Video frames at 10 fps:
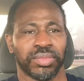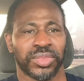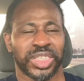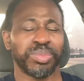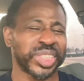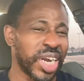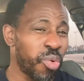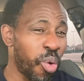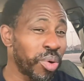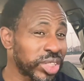Let me say that
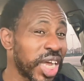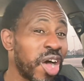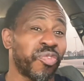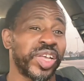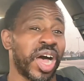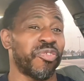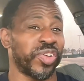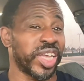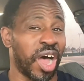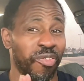one more time for
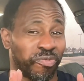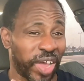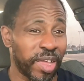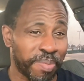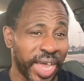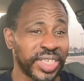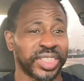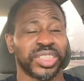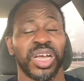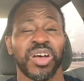y'all fake
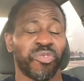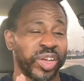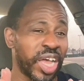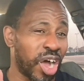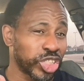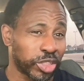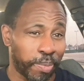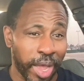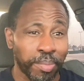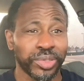pages, for y'all
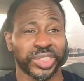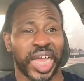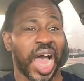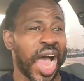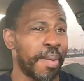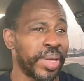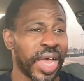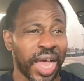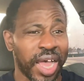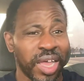spammers that hide
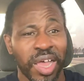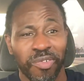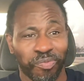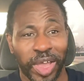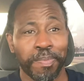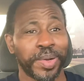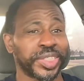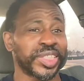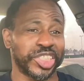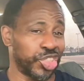behind fake
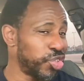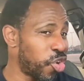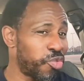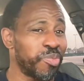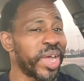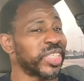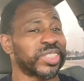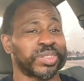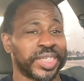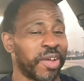pictures, because you know if we met
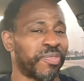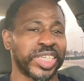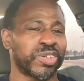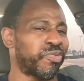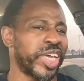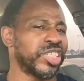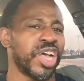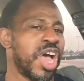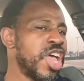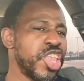face to face,
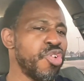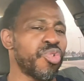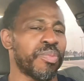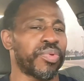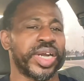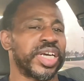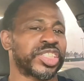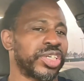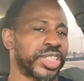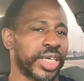you wouldn't bring that
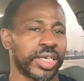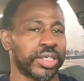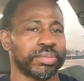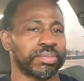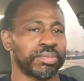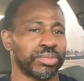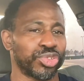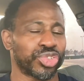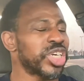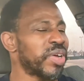subject up.
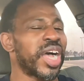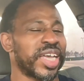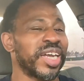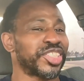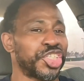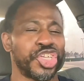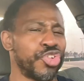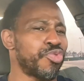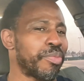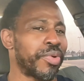trust me, I guarantee
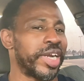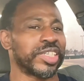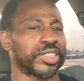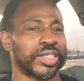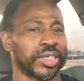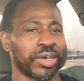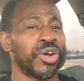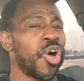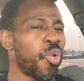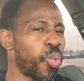you wouldn't bring that subject up.
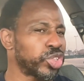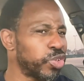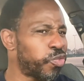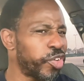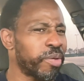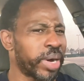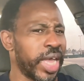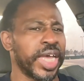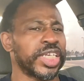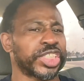Once you feel my
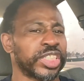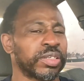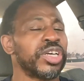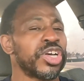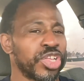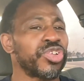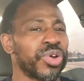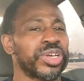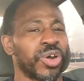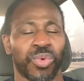energy,
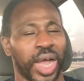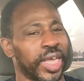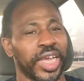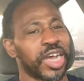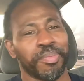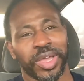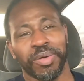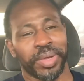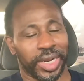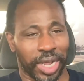you'll know I can't come at
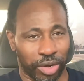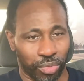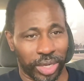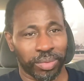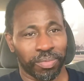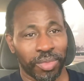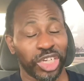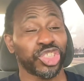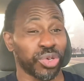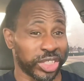him any kind of way.
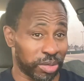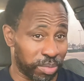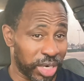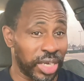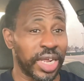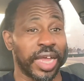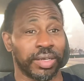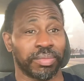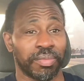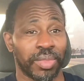Trust and believe that.
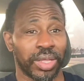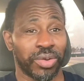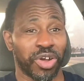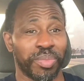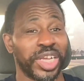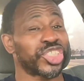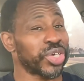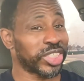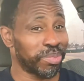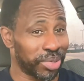You know what I mean?
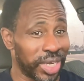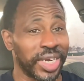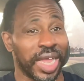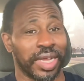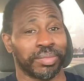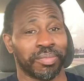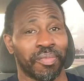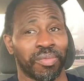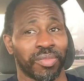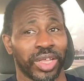Trust and believe that.
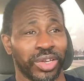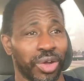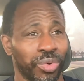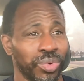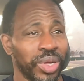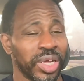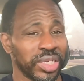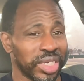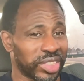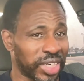You know,
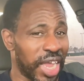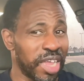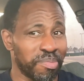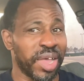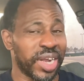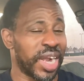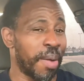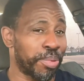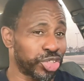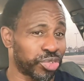the same man that I
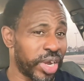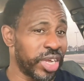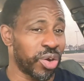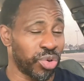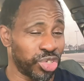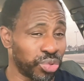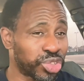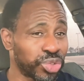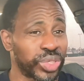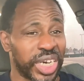portray on
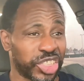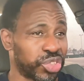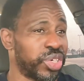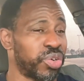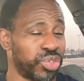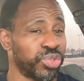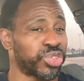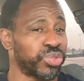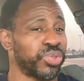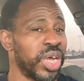YouTube, that I show y'all on
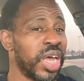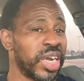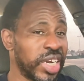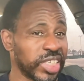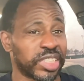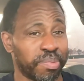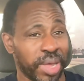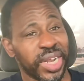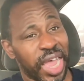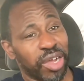YouTube, this the
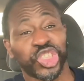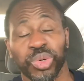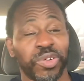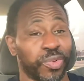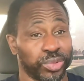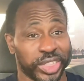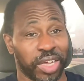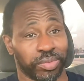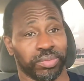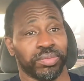man I am 24/7.